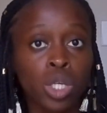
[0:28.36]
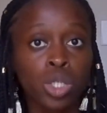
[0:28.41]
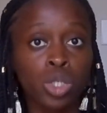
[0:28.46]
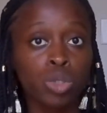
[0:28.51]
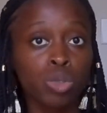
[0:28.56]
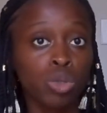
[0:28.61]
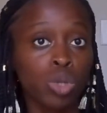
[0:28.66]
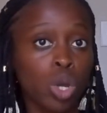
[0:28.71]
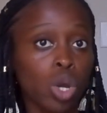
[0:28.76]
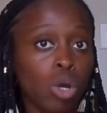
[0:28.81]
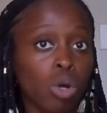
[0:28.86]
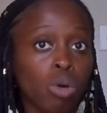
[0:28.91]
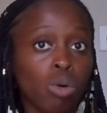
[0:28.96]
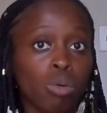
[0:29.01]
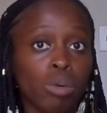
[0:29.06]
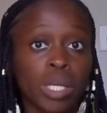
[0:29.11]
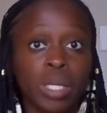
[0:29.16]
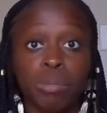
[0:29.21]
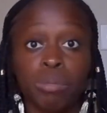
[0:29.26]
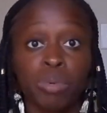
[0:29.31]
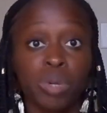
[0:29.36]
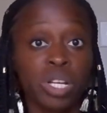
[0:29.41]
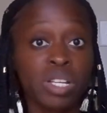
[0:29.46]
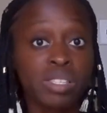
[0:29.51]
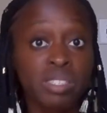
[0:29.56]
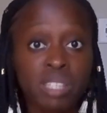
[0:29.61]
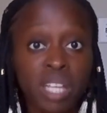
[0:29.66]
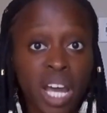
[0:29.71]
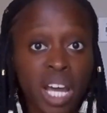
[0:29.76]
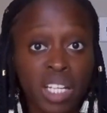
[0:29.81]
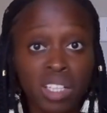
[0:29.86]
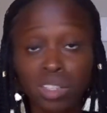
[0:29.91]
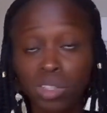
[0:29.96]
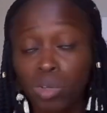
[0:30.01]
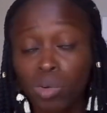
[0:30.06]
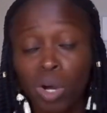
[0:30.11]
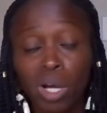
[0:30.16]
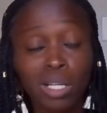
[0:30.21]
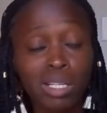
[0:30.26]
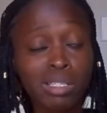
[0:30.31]
you know, embrace that. You
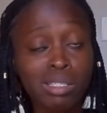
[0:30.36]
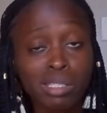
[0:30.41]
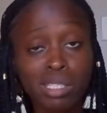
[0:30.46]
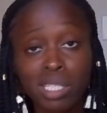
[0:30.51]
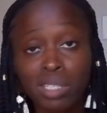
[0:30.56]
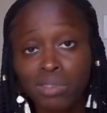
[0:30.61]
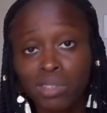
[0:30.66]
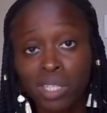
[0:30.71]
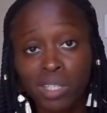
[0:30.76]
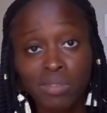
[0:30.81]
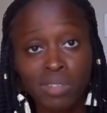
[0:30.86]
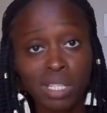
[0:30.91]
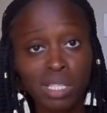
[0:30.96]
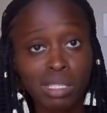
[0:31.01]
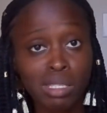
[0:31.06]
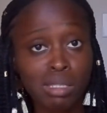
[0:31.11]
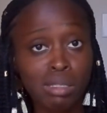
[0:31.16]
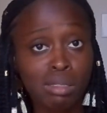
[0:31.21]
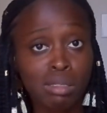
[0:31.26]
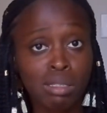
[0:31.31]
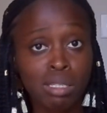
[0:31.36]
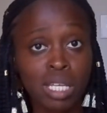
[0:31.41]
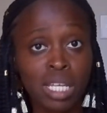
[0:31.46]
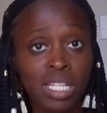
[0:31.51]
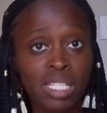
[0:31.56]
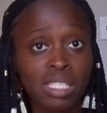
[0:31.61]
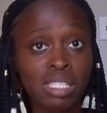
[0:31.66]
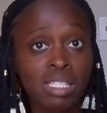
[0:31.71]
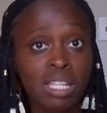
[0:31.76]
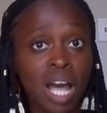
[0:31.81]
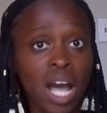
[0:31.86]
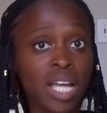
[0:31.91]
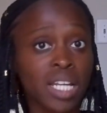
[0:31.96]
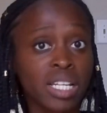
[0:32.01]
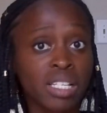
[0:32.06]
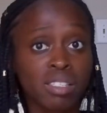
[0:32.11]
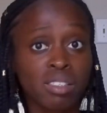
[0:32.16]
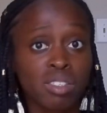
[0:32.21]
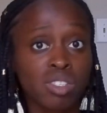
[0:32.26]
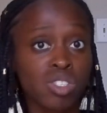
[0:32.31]
know, honestly, even if it's it's not
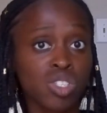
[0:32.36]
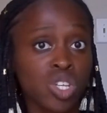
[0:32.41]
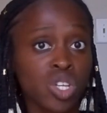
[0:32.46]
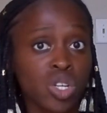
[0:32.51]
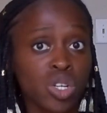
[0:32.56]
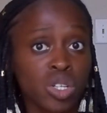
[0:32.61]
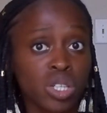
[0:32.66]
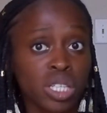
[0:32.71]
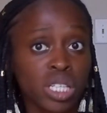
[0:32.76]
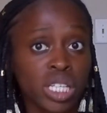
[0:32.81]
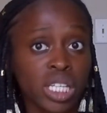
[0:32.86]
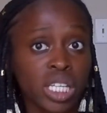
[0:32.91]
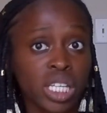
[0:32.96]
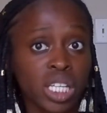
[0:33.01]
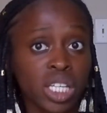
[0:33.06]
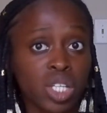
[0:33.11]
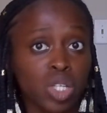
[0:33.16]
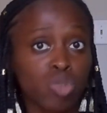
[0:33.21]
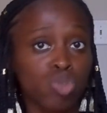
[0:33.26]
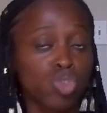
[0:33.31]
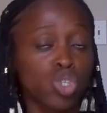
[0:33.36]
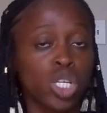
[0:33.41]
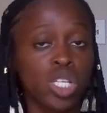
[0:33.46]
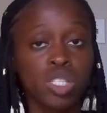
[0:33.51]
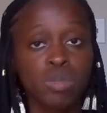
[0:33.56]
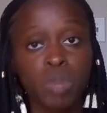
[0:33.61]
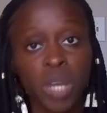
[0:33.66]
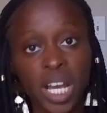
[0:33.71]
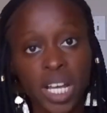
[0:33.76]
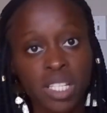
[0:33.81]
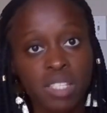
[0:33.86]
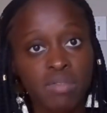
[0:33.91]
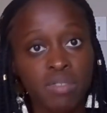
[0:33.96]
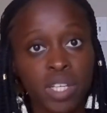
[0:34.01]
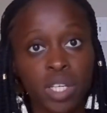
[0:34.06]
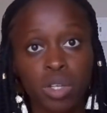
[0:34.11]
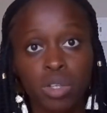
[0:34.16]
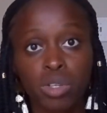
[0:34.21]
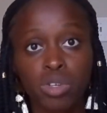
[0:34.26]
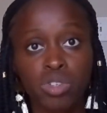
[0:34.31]
necessarily just
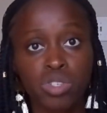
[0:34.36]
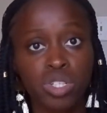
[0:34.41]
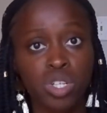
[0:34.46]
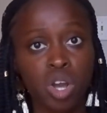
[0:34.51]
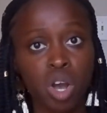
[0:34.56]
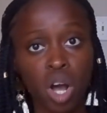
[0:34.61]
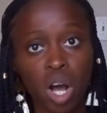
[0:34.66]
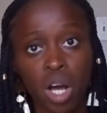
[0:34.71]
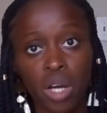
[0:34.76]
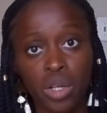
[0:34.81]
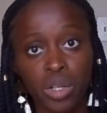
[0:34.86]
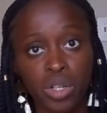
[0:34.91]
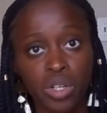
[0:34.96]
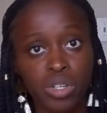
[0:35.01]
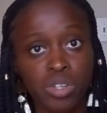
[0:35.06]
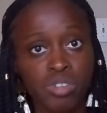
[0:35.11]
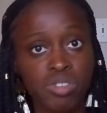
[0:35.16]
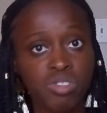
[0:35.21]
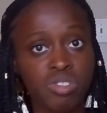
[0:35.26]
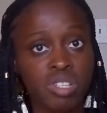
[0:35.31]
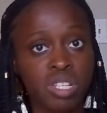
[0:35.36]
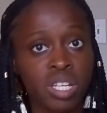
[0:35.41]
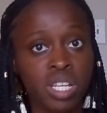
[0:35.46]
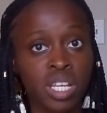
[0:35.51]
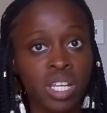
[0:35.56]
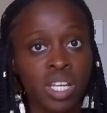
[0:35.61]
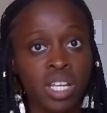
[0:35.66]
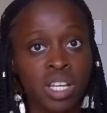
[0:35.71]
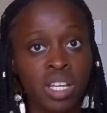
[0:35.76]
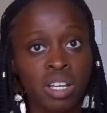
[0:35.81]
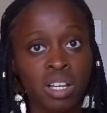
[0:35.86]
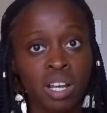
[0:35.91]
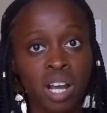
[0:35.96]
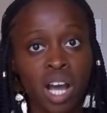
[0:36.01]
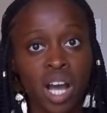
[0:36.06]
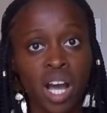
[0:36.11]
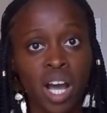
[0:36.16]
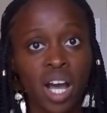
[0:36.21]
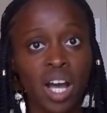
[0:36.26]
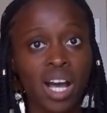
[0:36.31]
pass-fail, there's an honors,
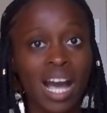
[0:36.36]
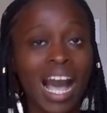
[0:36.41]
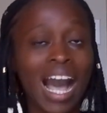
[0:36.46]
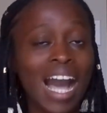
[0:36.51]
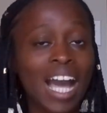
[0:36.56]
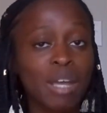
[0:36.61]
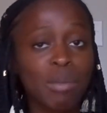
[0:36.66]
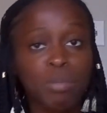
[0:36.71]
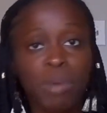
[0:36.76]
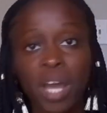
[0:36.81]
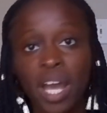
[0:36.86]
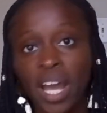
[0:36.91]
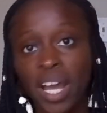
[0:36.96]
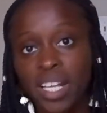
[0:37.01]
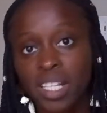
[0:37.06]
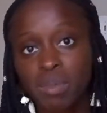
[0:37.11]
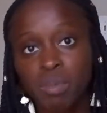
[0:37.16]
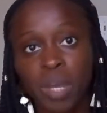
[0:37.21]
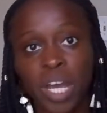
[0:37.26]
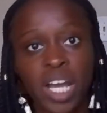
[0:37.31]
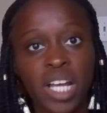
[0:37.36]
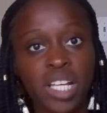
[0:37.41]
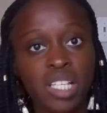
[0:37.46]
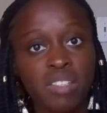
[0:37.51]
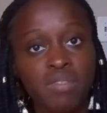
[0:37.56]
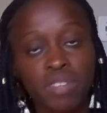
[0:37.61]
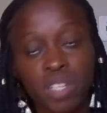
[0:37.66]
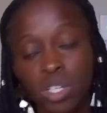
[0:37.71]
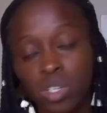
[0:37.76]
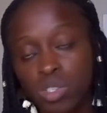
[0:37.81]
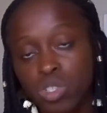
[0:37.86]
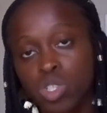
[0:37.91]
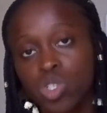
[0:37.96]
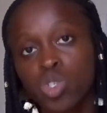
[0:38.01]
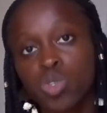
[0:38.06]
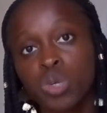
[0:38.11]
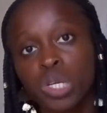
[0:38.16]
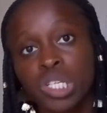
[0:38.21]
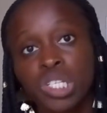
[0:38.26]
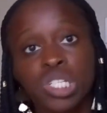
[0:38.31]
uh, high pass, pass-fail
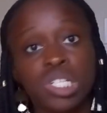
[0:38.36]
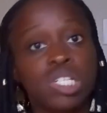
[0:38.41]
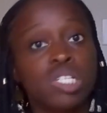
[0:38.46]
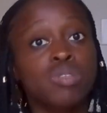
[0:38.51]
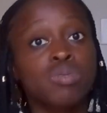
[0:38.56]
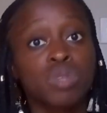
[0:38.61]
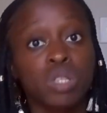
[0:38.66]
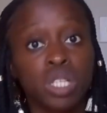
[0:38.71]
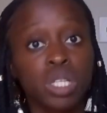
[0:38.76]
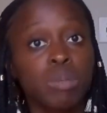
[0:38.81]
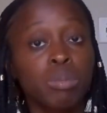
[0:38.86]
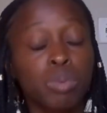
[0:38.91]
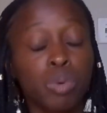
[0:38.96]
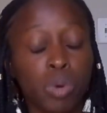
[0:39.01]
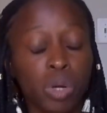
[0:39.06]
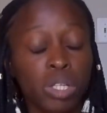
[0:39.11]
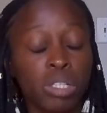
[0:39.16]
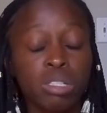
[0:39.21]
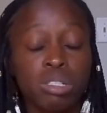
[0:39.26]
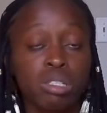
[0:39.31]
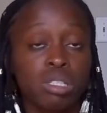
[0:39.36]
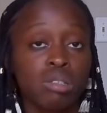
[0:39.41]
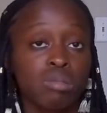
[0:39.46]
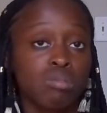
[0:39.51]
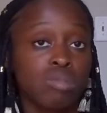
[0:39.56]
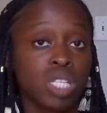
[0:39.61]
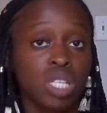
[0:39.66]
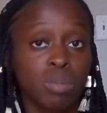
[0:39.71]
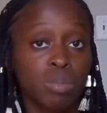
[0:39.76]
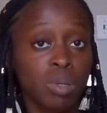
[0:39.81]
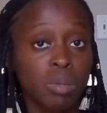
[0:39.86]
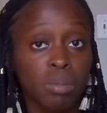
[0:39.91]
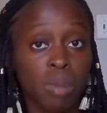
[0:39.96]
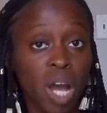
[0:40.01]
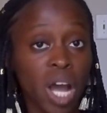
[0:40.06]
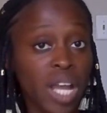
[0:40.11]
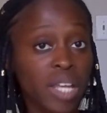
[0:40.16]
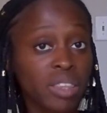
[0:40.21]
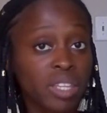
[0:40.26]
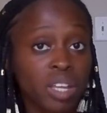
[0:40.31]
situation. It's really important to keep in
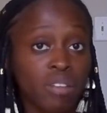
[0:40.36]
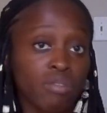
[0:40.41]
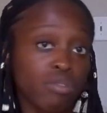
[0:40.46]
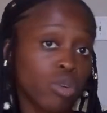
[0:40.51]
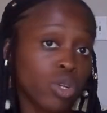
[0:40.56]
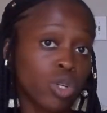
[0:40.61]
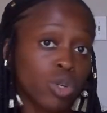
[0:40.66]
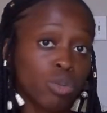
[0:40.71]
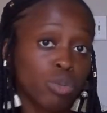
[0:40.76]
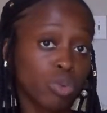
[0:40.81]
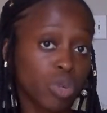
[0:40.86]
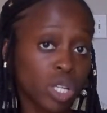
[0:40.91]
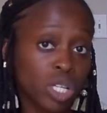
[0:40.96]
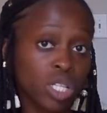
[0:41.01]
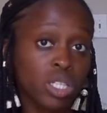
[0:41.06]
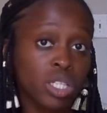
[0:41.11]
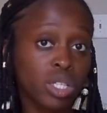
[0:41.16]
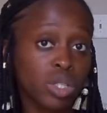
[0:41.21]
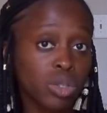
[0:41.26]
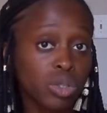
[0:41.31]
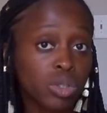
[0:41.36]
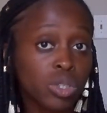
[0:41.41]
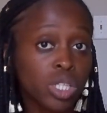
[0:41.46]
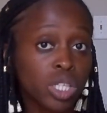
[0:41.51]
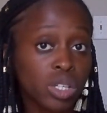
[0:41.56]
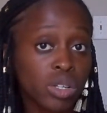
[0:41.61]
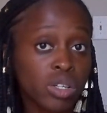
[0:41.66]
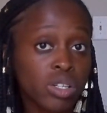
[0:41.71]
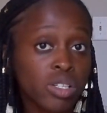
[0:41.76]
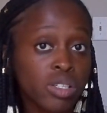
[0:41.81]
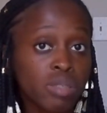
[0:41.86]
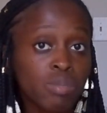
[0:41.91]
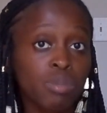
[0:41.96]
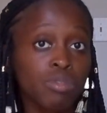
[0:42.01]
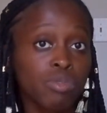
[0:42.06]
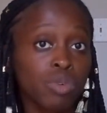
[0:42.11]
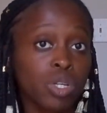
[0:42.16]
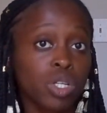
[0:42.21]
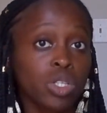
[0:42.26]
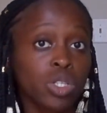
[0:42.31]
mind that for your preclinical years
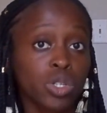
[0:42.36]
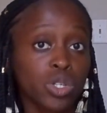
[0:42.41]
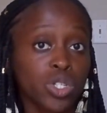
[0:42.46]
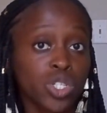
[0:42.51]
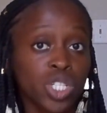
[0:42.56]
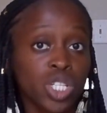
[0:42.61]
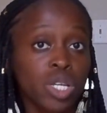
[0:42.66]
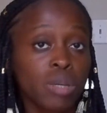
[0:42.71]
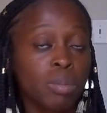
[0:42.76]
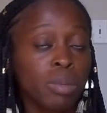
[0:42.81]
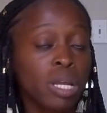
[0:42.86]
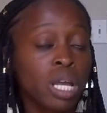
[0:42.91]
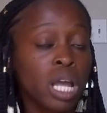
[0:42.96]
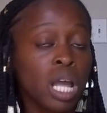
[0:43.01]
before clerkship,